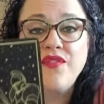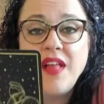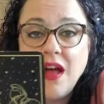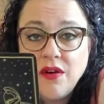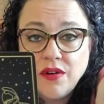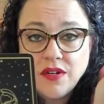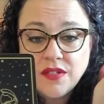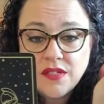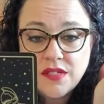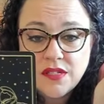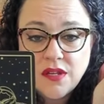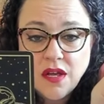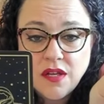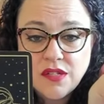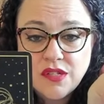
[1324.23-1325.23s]
Flowers,
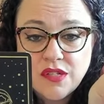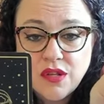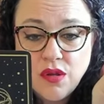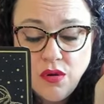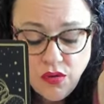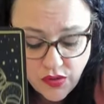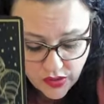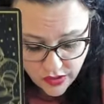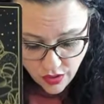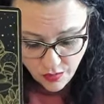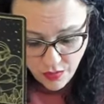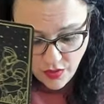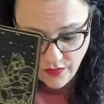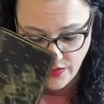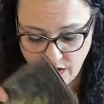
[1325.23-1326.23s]
slow
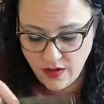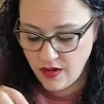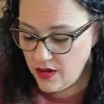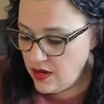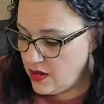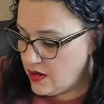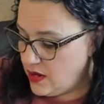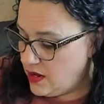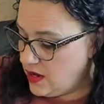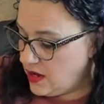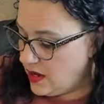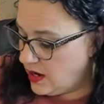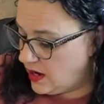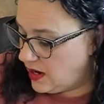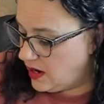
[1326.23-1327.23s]
moving.
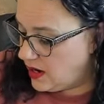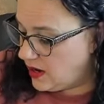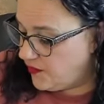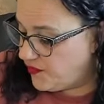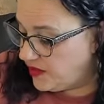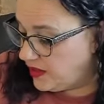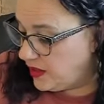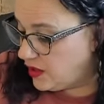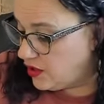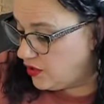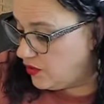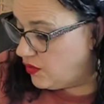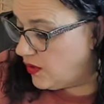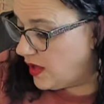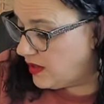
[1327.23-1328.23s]
And I feel like
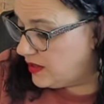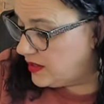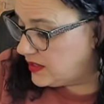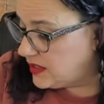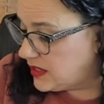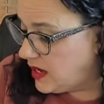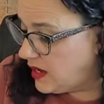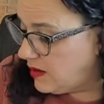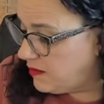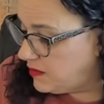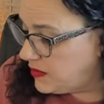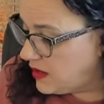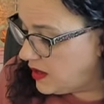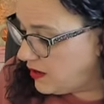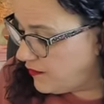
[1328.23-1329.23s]
you had the same
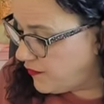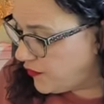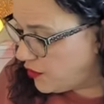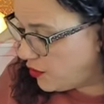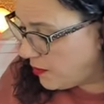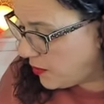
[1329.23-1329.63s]
thing for your